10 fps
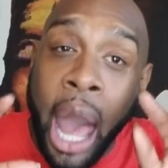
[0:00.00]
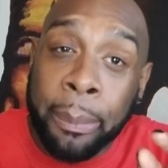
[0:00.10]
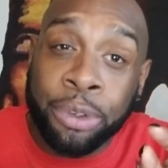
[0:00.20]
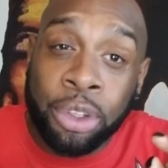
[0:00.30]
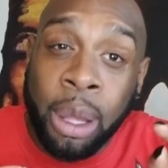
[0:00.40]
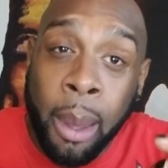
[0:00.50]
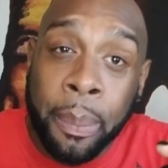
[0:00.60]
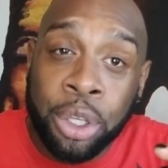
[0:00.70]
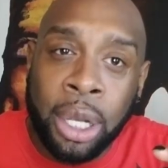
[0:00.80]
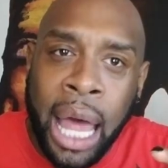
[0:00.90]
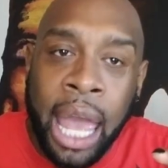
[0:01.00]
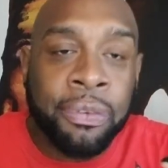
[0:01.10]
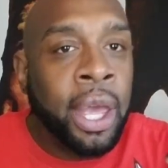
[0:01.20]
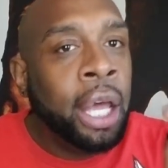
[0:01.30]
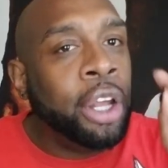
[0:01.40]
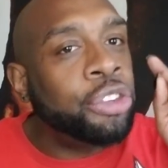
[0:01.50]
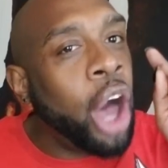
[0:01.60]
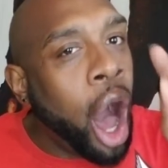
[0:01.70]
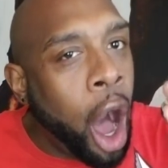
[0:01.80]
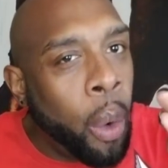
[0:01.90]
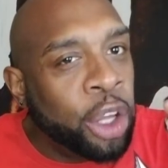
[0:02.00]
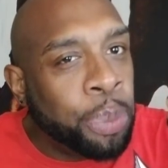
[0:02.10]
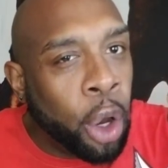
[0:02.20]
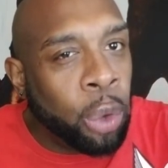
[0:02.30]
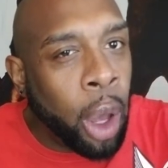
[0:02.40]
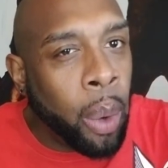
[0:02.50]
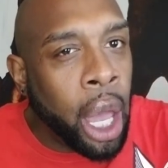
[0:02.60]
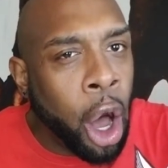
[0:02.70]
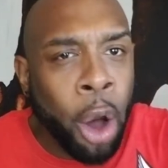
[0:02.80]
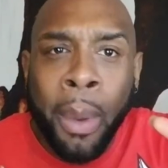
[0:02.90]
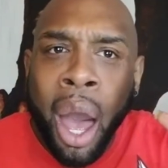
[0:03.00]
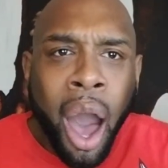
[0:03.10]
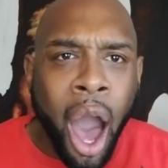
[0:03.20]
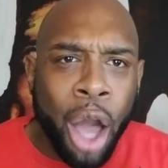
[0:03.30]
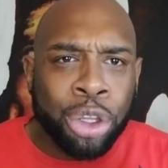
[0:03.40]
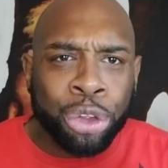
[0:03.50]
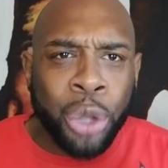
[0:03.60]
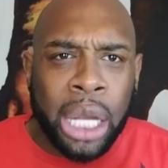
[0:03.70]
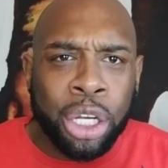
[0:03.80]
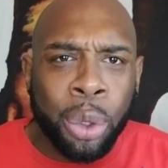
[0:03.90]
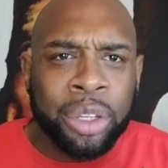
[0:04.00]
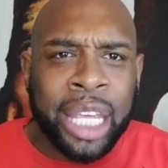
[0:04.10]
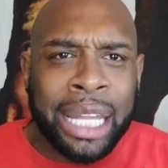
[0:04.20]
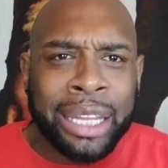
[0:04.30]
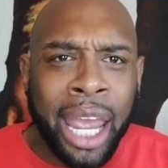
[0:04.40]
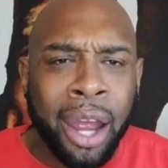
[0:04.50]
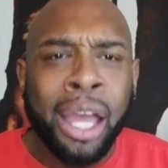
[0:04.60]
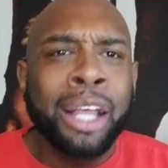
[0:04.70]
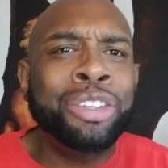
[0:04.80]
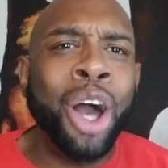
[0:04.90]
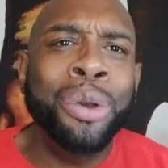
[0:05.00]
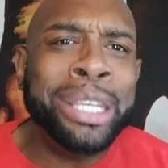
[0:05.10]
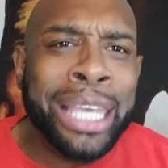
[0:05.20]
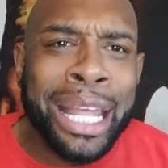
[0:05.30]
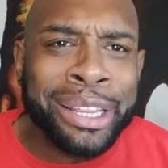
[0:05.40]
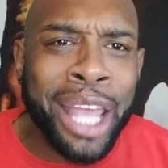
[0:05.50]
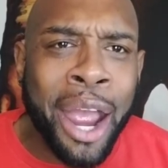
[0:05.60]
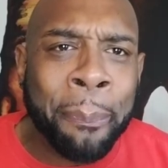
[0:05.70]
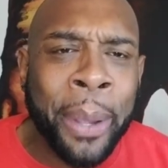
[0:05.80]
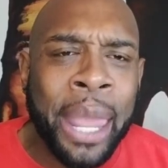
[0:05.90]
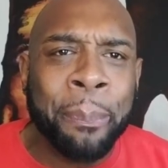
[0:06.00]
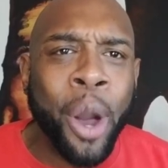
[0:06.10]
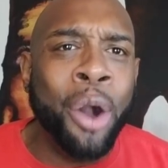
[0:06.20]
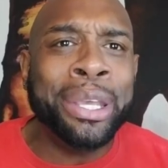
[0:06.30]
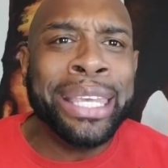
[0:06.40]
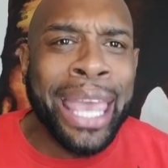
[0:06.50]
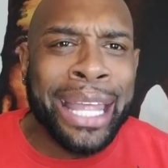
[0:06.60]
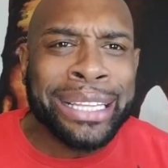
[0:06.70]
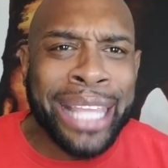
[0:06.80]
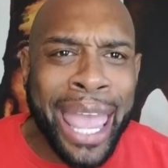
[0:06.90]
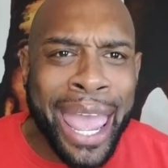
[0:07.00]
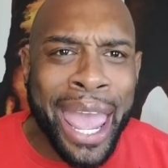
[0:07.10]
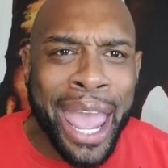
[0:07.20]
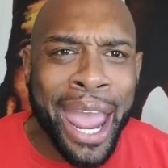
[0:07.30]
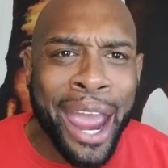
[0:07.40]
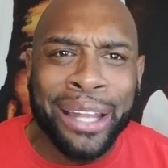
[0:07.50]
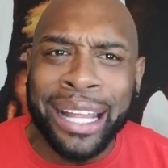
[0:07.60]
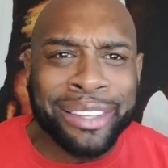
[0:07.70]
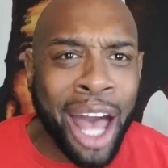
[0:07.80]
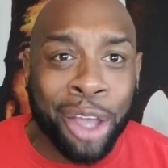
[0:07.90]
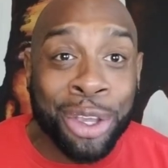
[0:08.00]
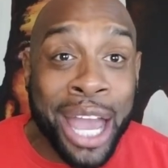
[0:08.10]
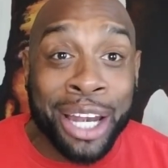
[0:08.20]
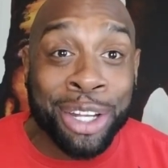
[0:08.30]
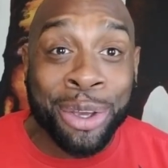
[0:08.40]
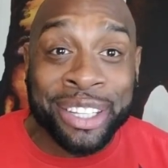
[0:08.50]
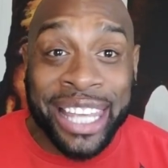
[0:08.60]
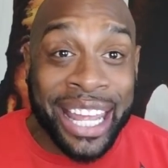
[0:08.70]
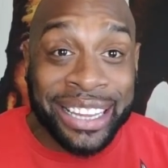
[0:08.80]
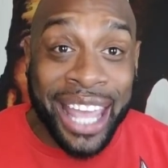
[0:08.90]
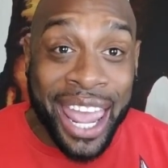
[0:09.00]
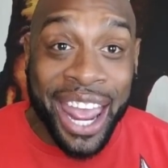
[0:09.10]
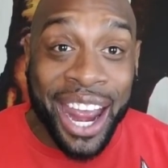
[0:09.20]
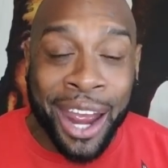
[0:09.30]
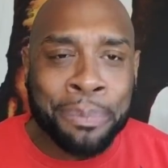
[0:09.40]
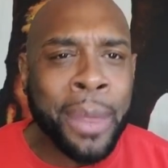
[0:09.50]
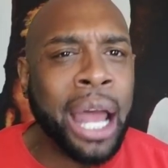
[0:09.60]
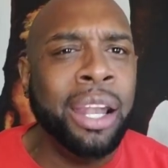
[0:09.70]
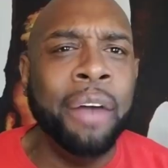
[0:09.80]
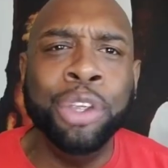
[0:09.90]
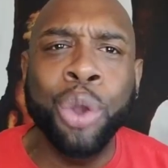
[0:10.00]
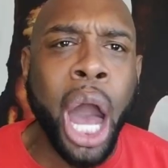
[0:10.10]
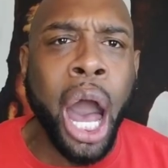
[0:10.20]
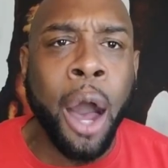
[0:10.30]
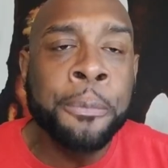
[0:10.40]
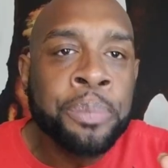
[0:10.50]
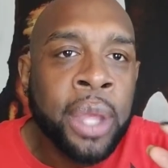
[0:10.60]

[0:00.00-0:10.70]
obstacles come up in your life, there's always more than one way home. All you're trying to do is get there. So get there, people. Get there. That's all you got to do is get there. I love you all.